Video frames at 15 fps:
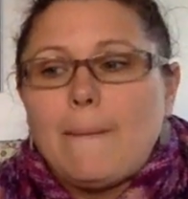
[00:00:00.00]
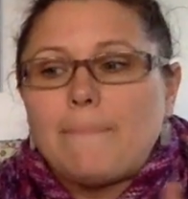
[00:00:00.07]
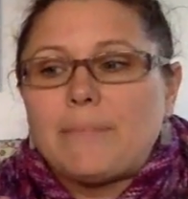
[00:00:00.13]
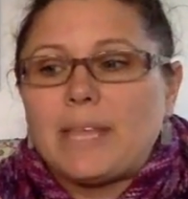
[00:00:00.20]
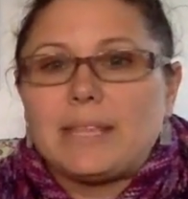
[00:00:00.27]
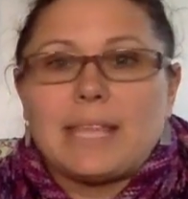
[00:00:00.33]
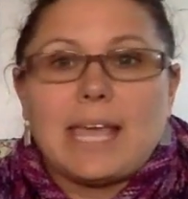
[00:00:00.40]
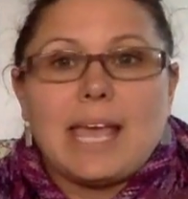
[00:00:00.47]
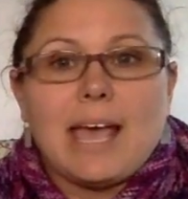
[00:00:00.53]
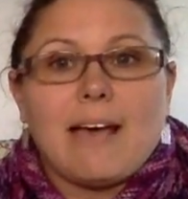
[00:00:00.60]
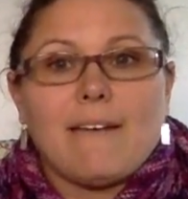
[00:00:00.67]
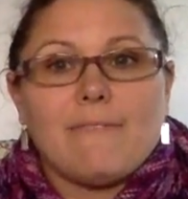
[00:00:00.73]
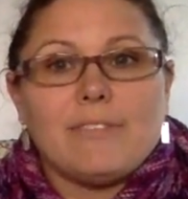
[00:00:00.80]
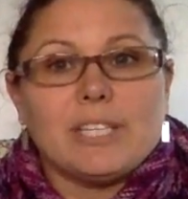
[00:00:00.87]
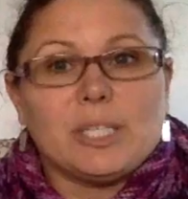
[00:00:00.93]
that they
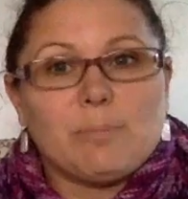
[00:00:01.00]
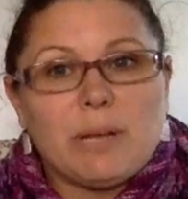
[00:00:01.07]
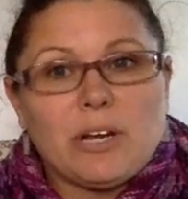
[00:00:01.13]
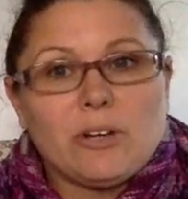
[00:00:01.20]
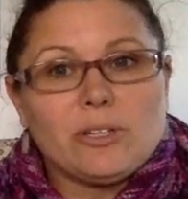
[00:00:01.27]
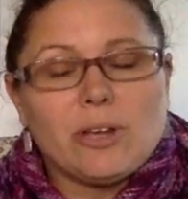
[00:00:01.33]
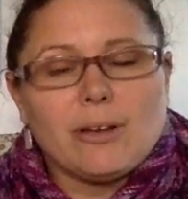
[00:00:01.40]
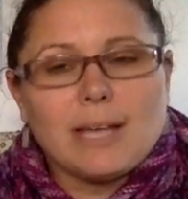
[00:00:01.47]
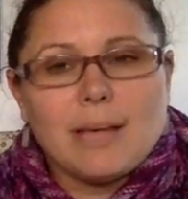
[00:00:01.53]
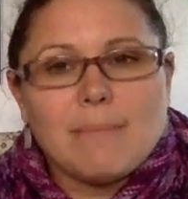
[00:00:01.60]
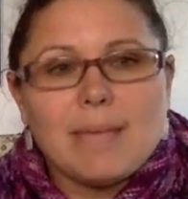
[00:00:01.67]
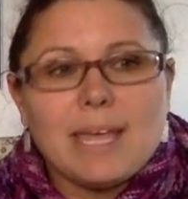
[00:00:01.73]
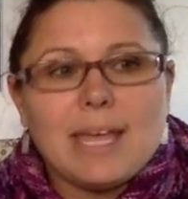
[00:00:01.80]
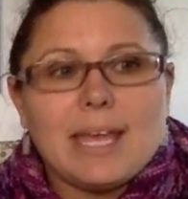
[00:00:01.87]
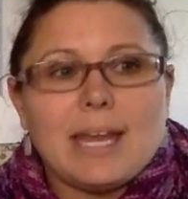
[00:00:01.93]
have the spinners all come
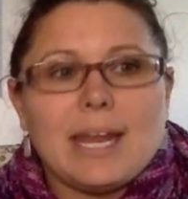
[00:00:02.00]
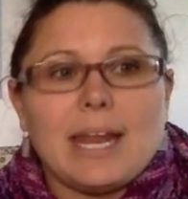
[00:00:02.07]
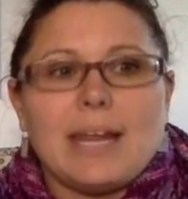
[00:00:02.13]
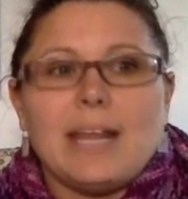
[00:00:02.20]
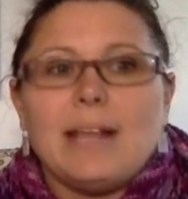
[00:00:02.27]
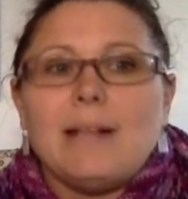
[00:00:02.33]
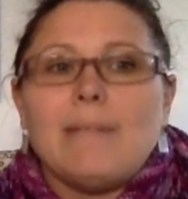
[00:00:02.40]
in, and